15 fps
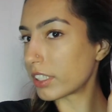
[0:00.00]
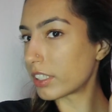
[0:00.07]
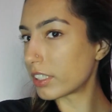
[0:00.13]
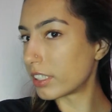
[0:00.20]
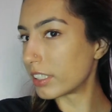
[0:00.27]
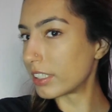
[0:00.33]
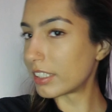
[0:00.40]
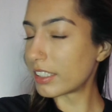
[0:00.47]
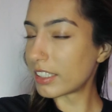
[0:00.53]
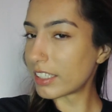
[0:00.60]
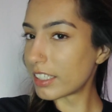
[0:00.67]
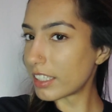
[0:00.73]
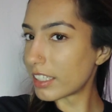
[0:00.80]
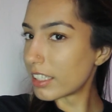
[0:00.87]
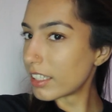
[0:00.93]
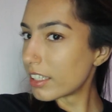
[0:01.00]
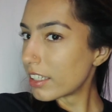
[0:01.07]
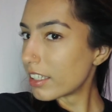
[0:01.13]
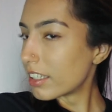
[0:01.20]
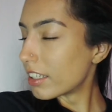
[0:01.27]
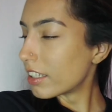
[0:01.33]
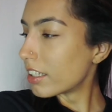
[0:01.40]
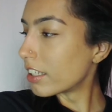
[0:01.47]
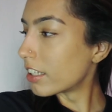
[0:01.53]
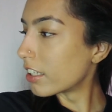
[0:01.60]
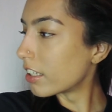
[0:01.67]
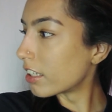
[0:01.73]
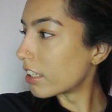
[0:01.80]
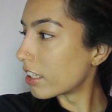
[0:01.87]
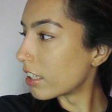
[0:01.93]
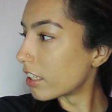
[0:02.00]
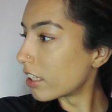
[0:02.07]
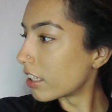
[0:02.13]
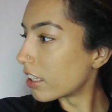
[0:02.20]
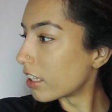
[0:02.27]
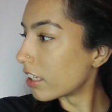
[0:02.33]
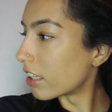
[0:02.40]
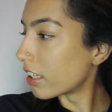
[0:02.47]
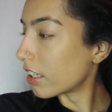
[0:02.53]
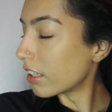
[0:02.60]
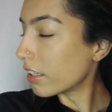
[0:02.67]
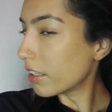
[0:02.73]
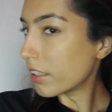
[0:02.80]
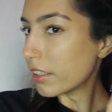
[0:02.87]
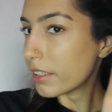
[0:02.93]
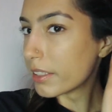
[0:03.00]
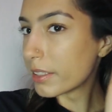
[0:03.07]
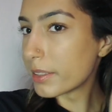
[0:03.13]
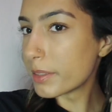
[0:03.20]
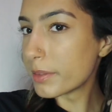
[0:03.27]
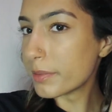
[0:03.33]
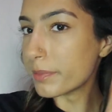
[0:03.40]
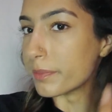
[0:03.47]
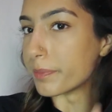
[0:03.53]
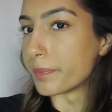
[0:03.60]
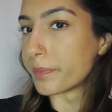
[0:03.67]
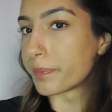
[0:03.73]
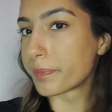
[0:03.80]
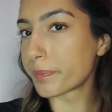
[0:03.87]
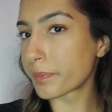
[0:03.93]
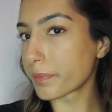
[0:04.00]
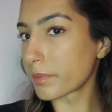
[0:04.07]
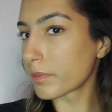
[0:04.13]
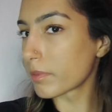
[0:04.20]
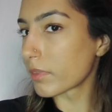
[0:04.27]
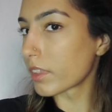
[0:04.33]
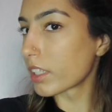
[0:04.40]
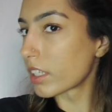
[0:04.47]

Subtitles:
(no one is talking)